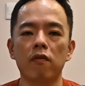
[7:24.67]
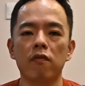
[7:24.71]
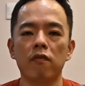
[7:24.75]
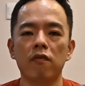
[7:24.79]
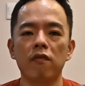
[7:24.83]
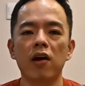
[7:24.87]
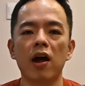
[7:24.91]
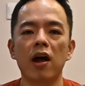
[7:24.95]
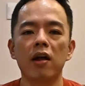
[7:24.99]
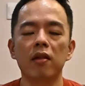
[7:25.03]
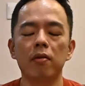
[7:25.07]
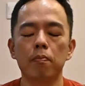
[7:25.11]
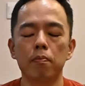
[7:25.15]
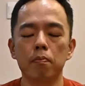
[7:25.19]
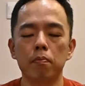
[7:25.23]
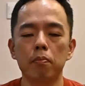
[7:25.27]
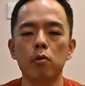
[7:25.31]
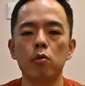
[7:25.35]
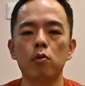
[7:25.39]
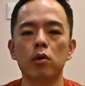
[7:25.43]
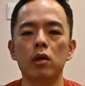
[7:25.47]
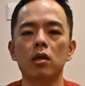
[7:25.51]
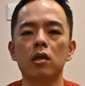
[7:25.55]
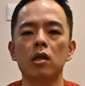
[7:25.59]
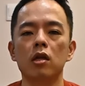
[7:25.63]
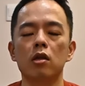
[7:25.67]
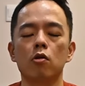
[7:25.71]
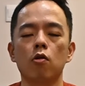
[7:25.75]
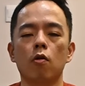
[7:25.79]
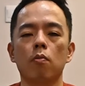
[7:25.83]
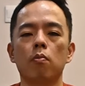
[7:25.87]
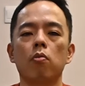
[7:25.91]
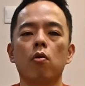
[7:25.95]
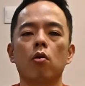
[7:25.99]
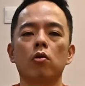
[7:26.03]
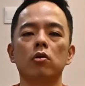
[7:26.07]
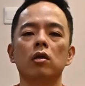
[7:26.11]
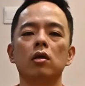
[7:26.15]
fat building in your
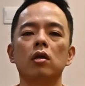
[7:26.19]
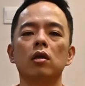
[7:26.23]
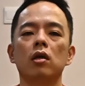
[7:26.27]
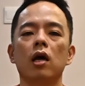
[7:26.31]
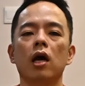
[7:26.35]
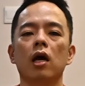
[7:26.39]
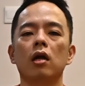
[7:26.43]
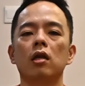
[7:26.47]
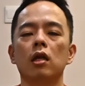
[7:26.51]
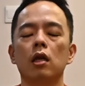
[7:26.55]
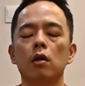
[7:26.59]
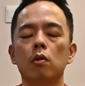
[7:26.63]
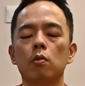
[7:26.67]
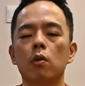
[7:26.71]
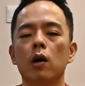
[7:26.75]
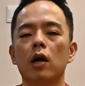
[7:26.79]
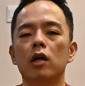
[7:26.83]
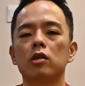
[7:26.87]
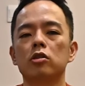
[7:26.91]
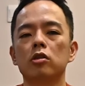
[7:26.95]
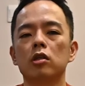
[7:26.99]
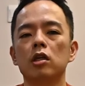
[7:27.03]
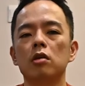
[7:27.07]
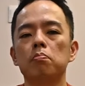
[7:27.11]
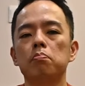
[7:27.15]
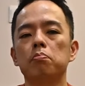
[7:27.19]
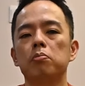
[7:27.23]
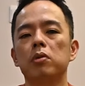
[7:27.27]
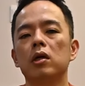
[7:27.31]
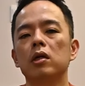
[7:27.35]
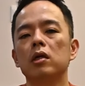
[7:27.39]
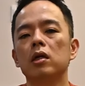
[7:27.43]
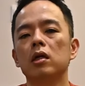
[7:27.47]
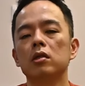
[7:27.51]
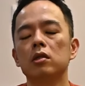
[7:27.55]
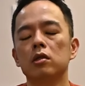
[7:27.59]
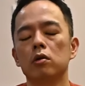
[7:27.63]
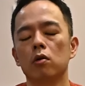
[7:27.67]
body and it will actually
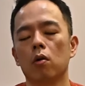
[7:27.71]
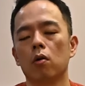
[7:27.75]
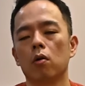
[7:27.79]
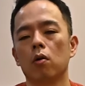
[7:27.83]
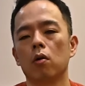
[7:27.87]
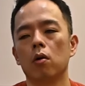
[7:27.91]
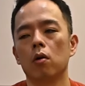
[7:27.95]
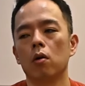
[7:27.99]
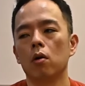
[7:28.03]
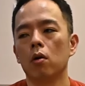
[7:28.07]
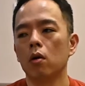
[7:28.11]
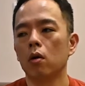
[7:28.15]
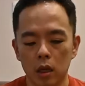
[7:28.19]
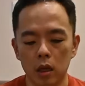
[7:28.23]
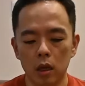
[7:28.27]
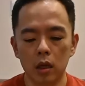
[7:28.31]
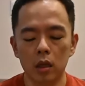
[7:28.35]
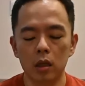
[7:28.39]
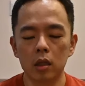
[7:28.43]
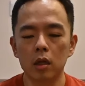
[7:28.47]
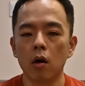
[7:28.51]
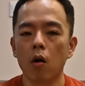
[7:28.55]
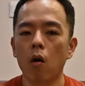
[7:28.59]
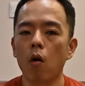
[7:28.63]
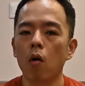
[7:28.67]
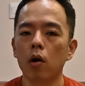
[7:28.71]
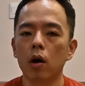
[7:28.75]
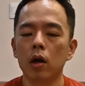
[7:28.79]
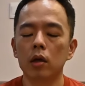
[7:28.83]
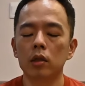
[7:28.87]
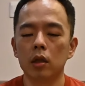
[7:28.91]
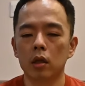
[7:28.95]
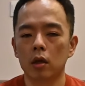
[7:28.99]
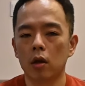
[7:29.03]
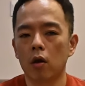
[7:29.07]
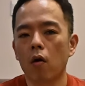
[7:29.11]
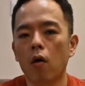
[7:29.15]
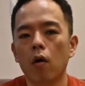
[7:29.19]
burden your inner organ a
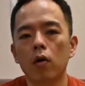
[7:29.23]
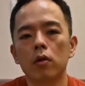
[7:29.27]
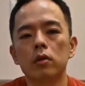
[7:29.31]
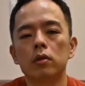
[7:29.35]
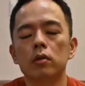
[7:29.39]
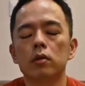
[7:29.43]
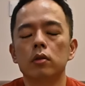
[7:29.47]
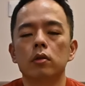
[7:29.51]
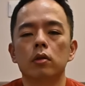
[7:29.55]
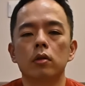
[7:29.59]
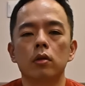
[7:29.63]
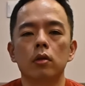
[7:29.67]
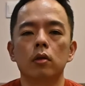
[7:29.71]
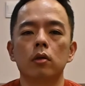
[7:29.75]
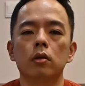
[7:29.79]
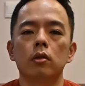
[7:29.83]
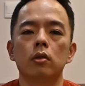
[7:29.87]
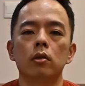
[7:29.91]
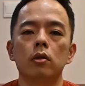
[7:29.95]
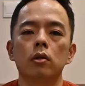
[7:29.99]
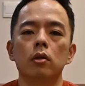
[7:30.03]
lot, you know.